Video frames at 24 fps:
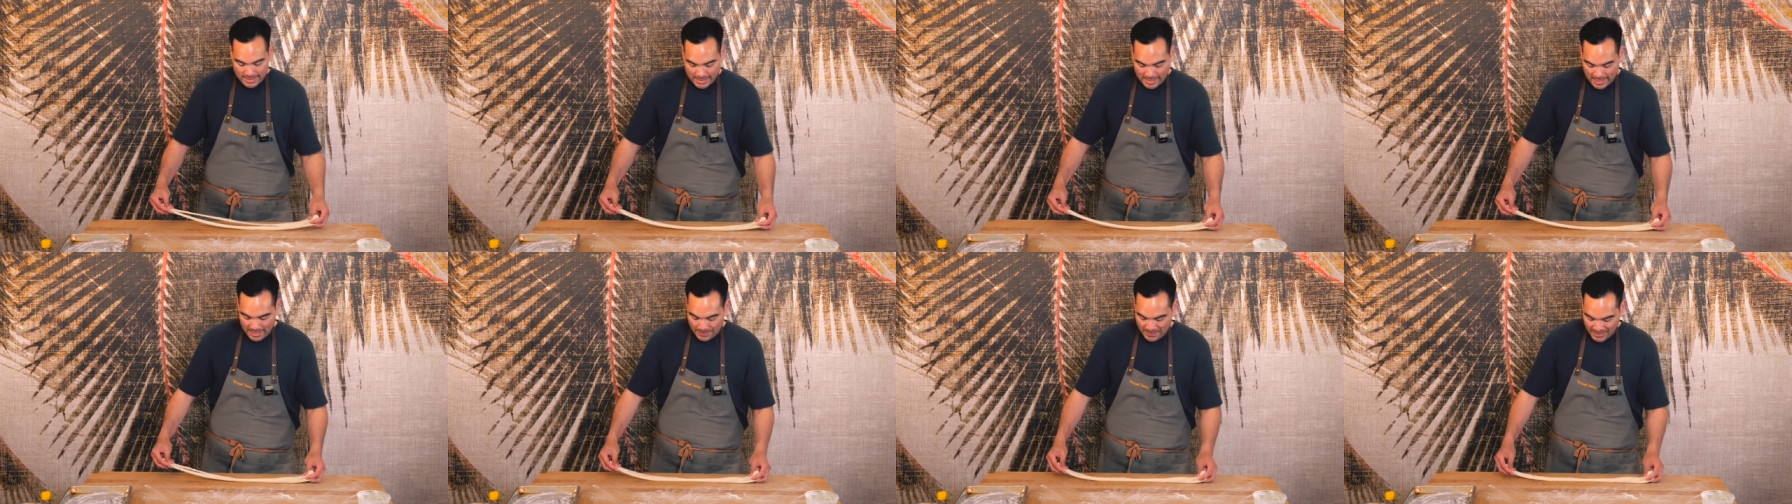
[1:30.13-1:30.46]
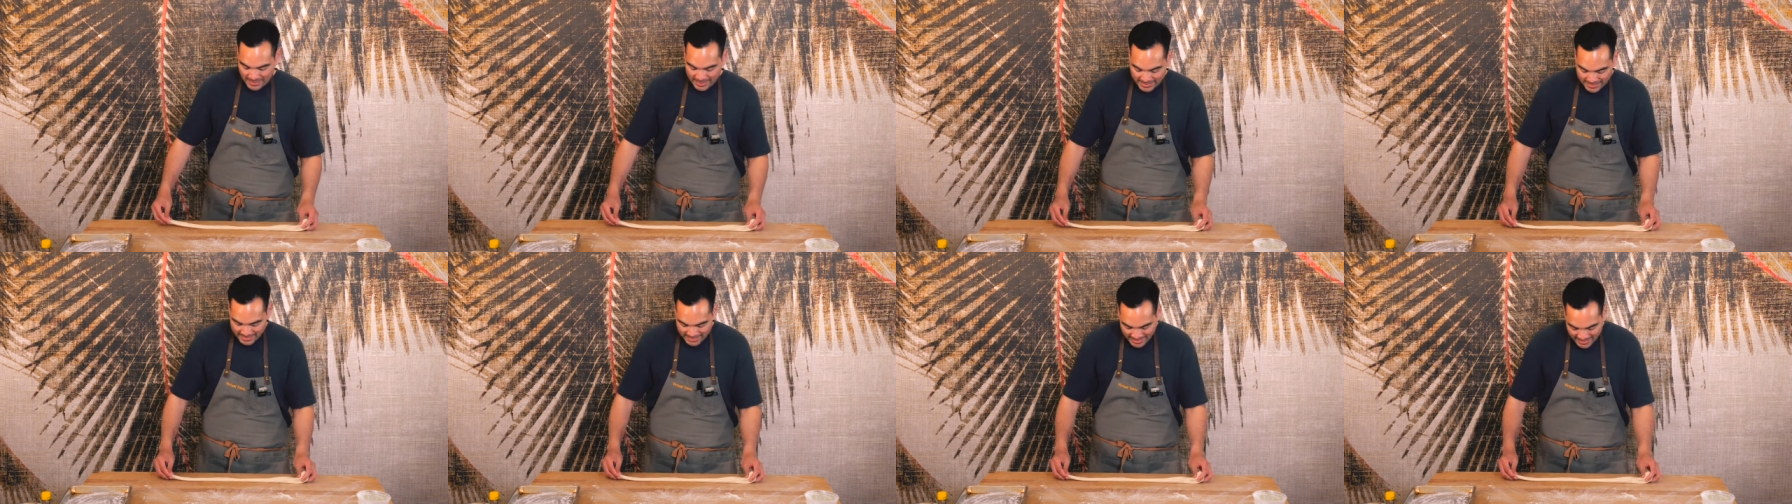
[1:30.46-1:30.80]
Um, I
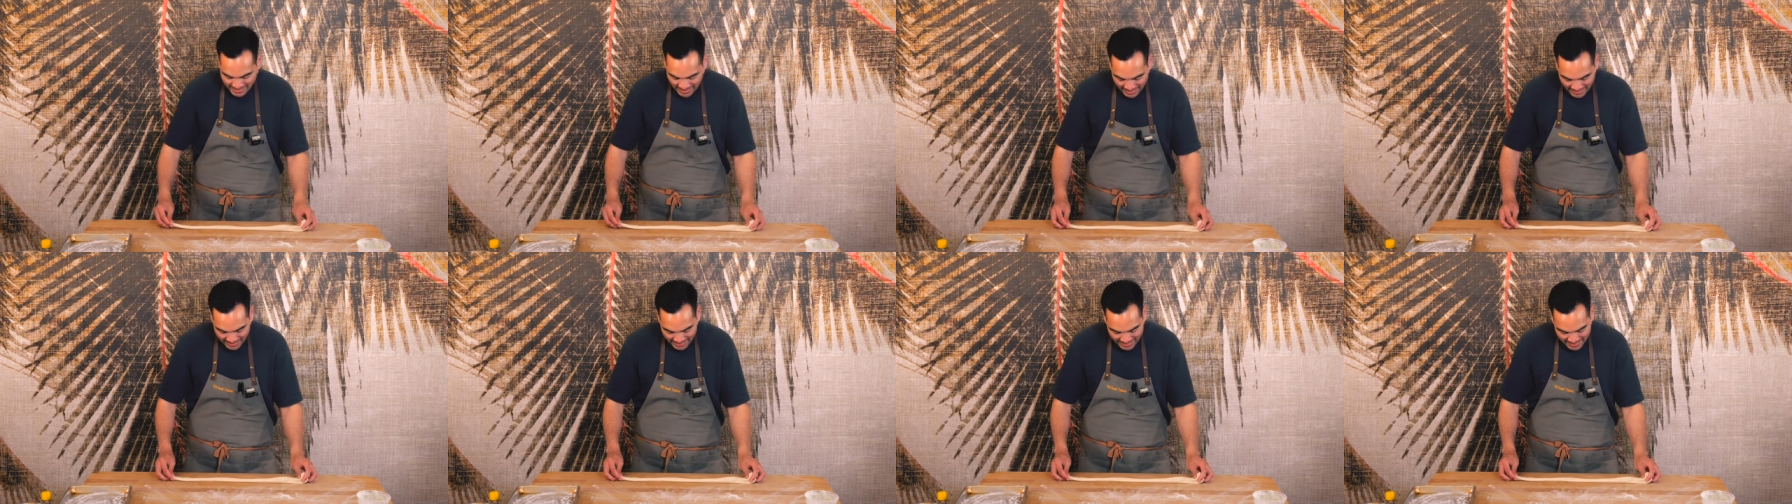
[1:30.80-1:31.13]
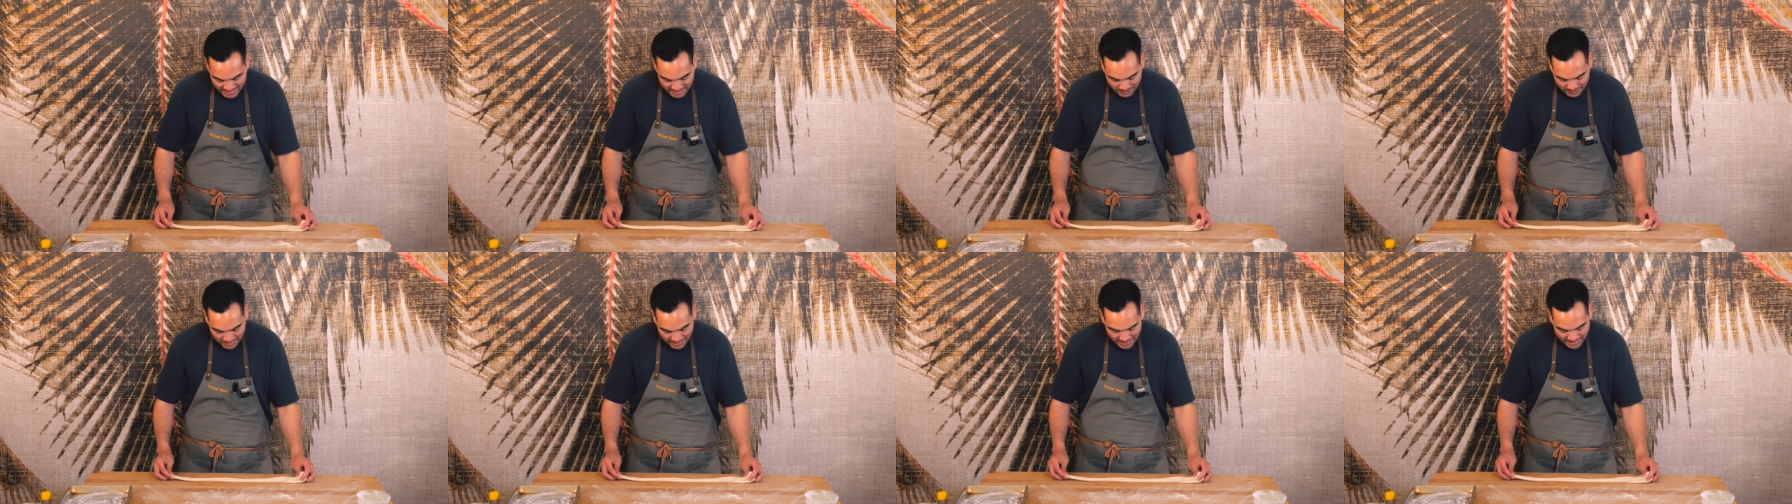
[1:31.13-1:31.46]
can see that it
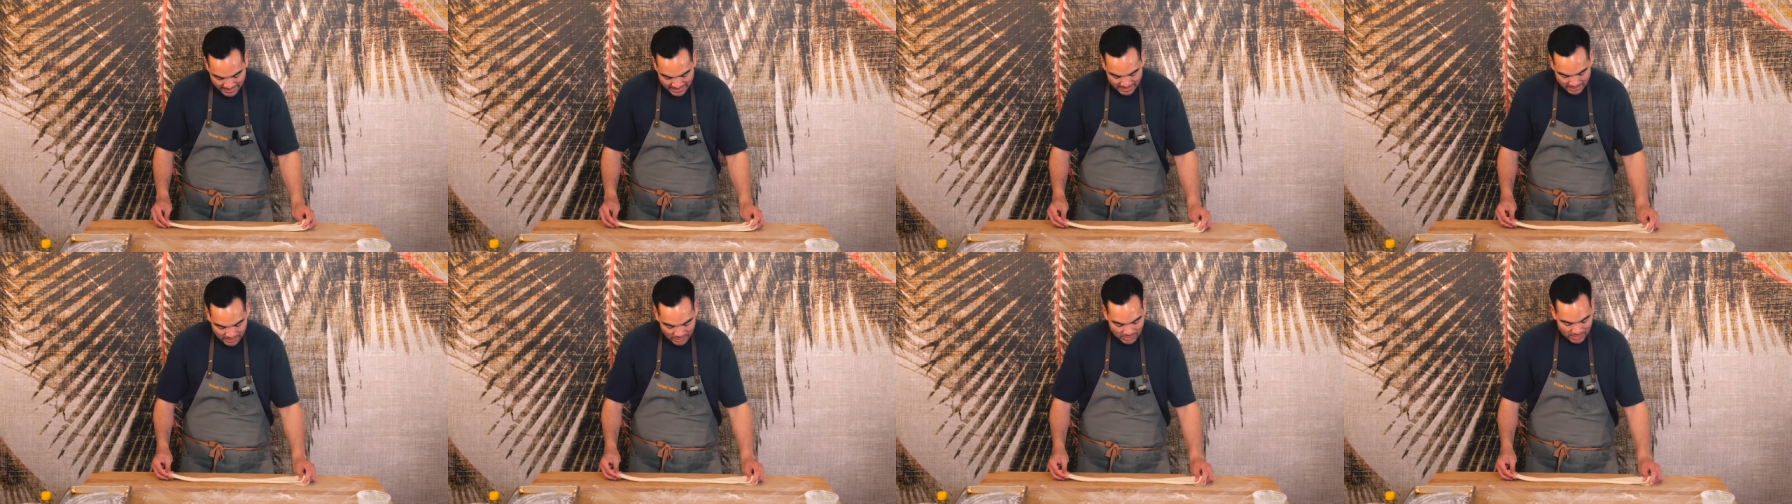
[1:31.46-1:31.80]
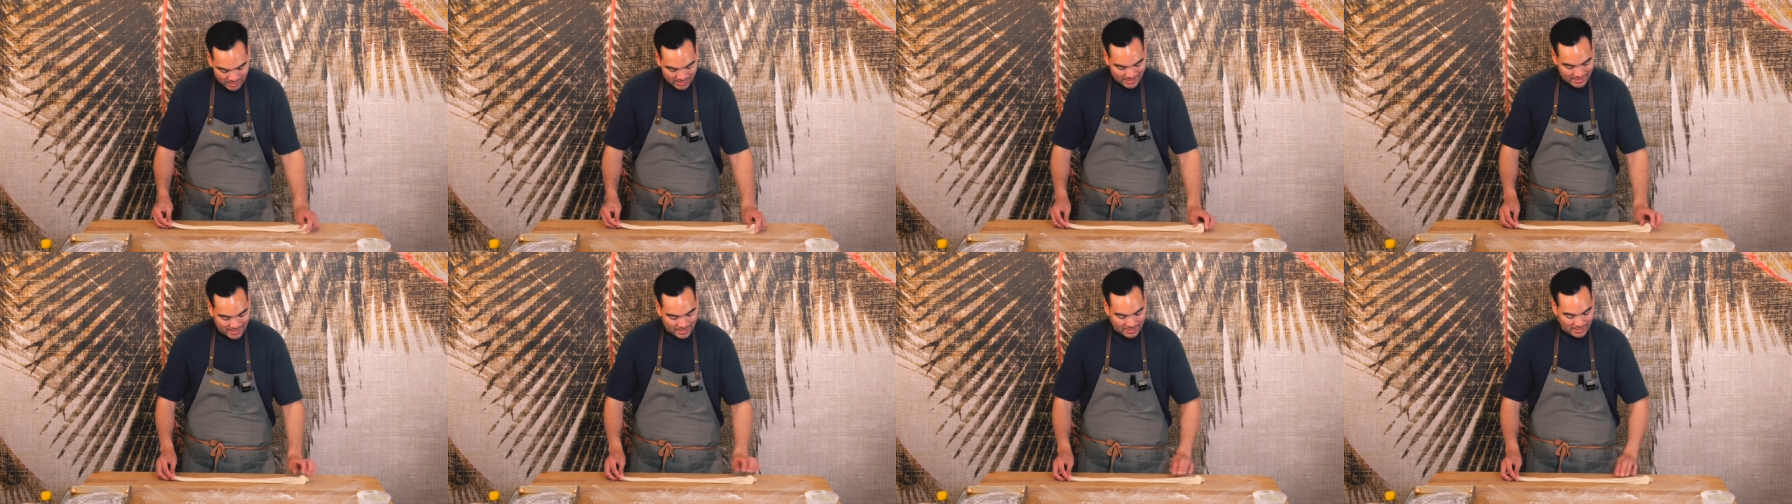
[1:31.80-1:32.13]
is beginning to look
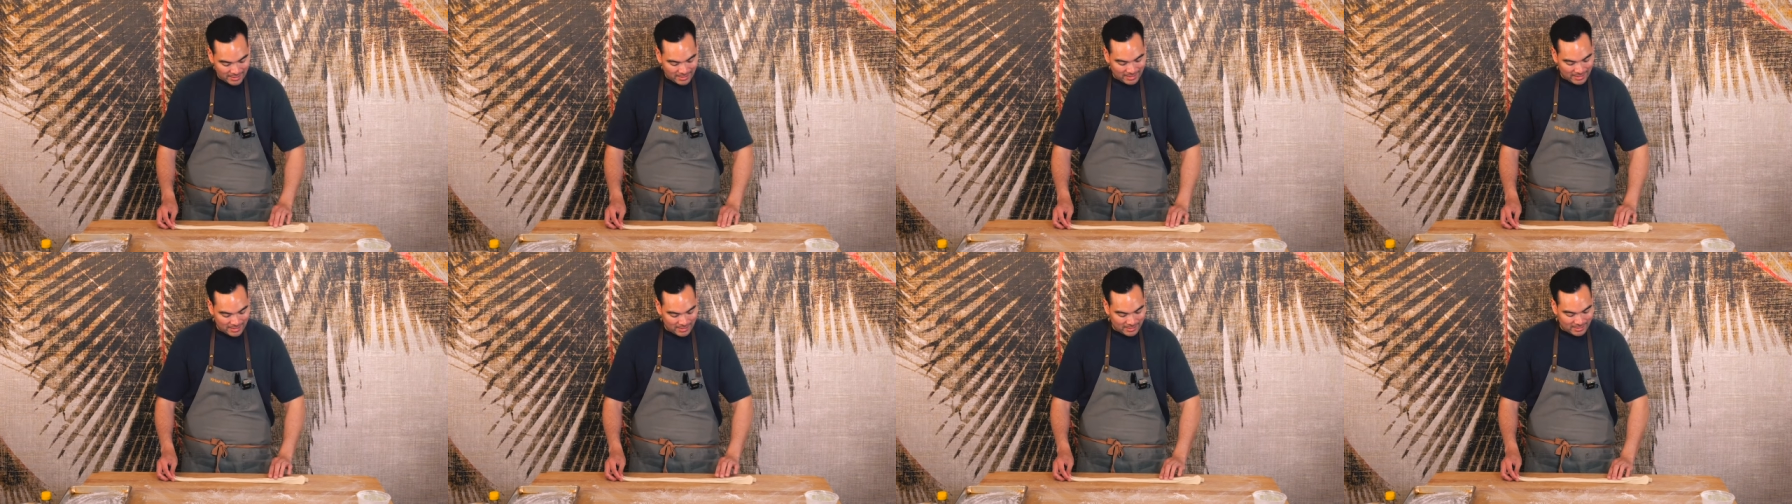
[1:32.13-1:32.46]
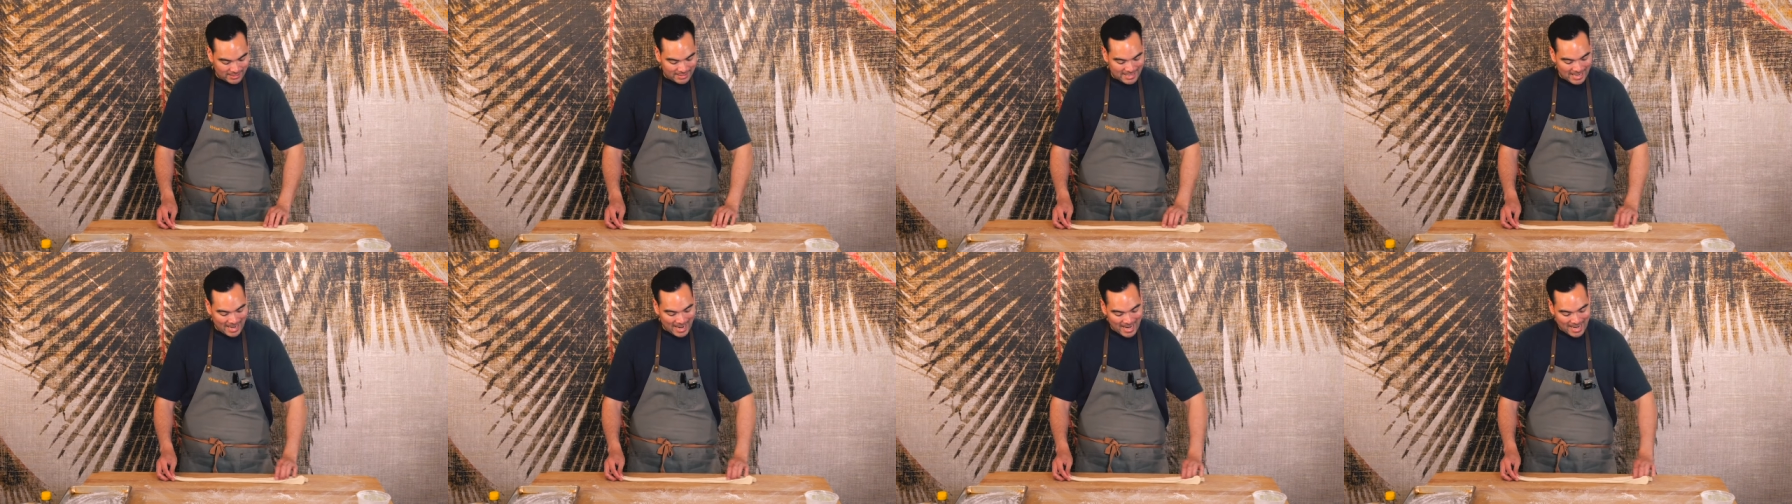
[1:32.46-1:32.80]
still a little
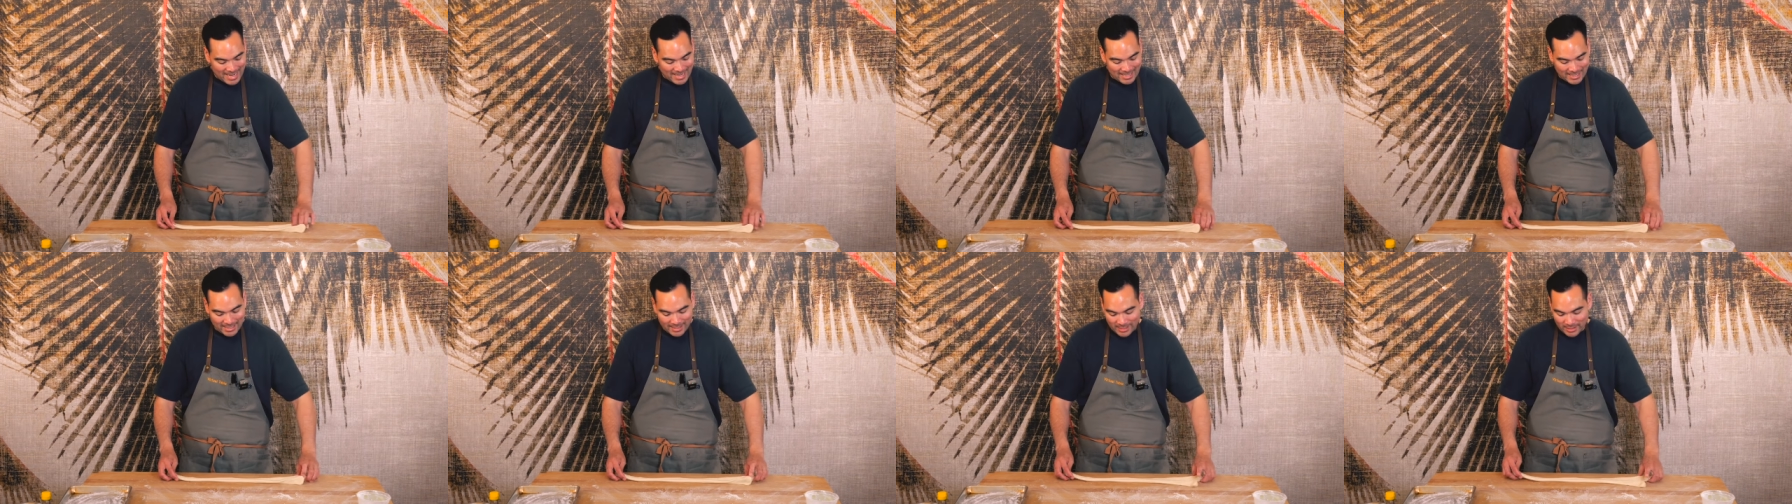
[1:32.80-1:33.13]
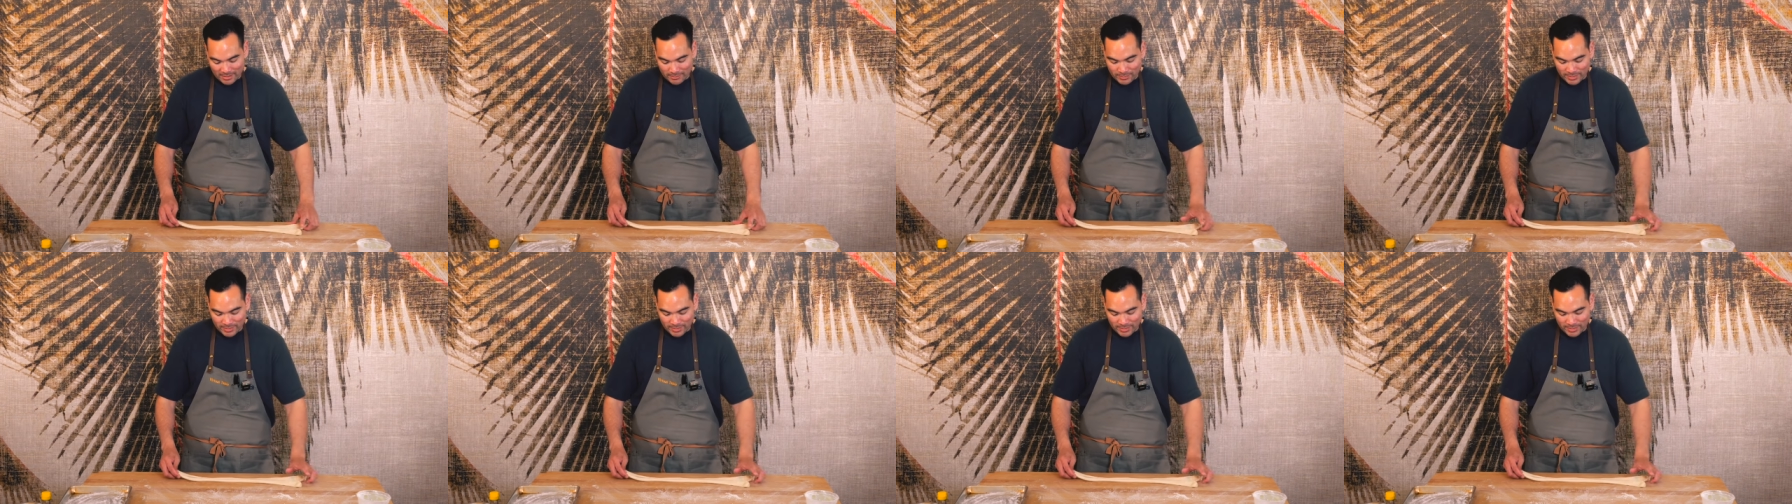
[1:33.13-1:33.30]
tight here,